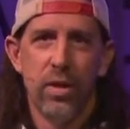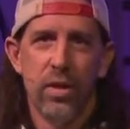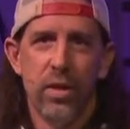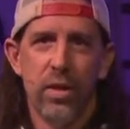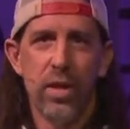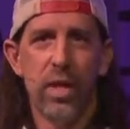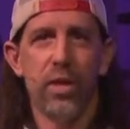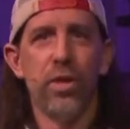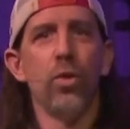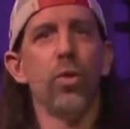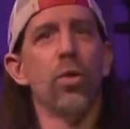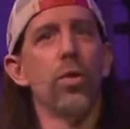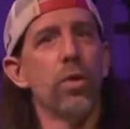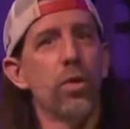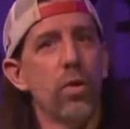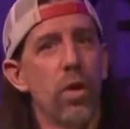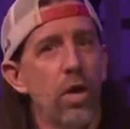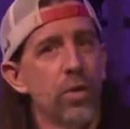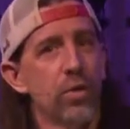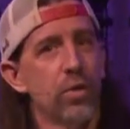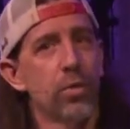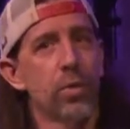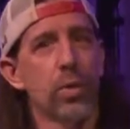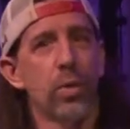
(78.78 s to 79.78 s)
Now, the order
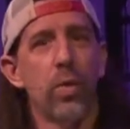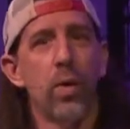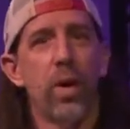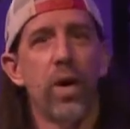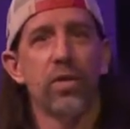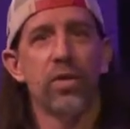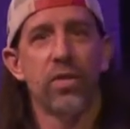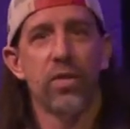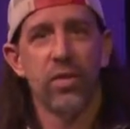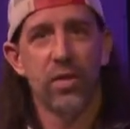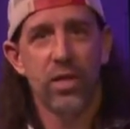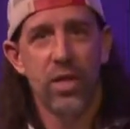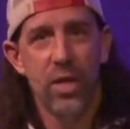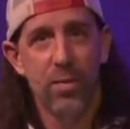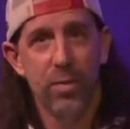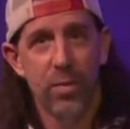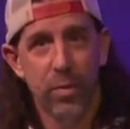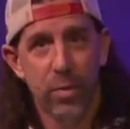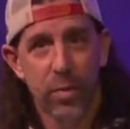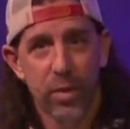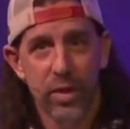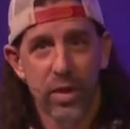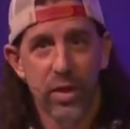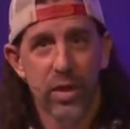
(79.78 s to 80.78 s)
also requires us to keep
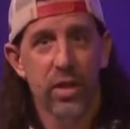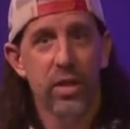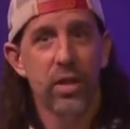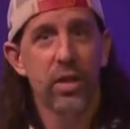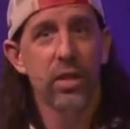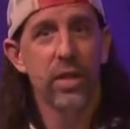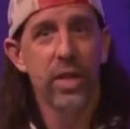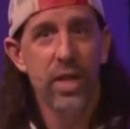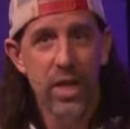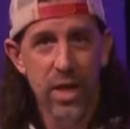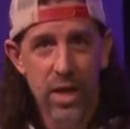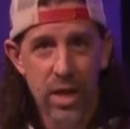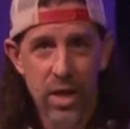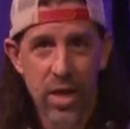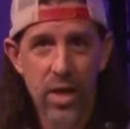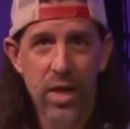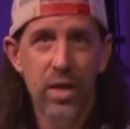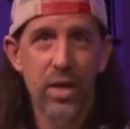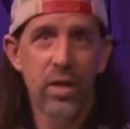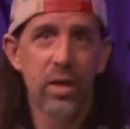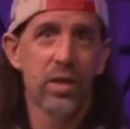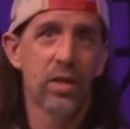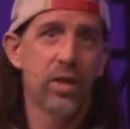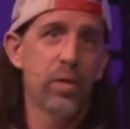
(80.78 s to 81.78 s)
the building
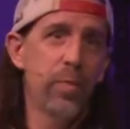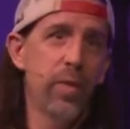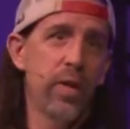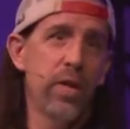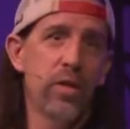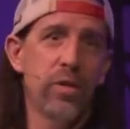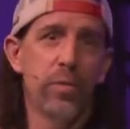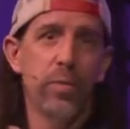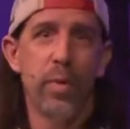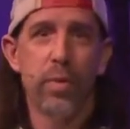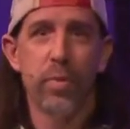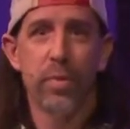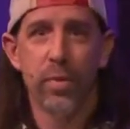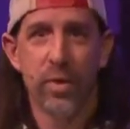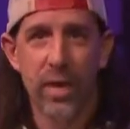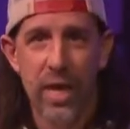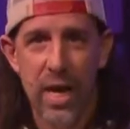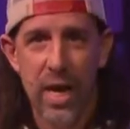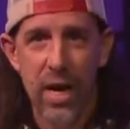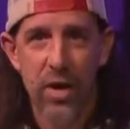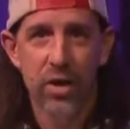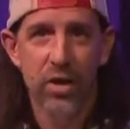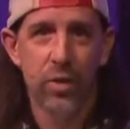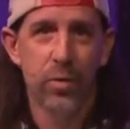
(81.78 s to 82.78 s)
clean and space people
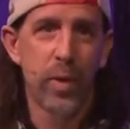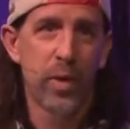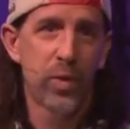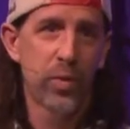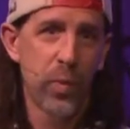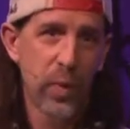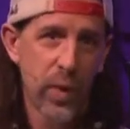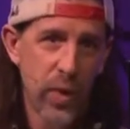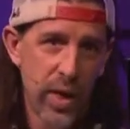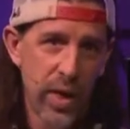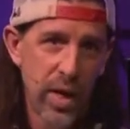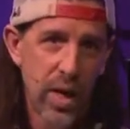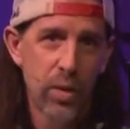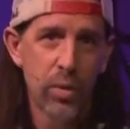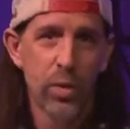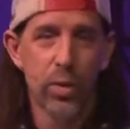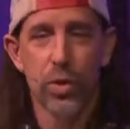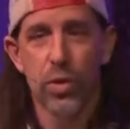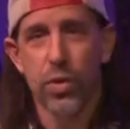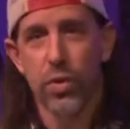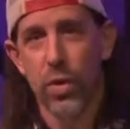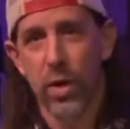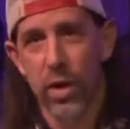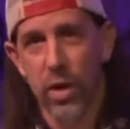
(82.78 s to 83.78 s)
out as best we can,
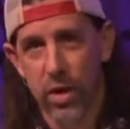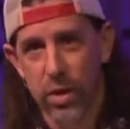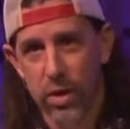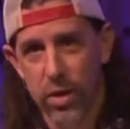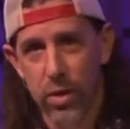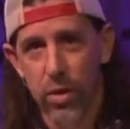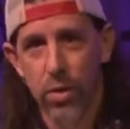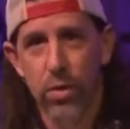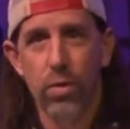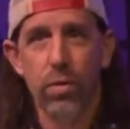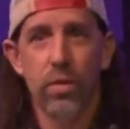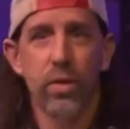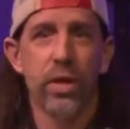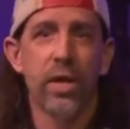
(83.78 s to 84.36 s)
What you are trying to do.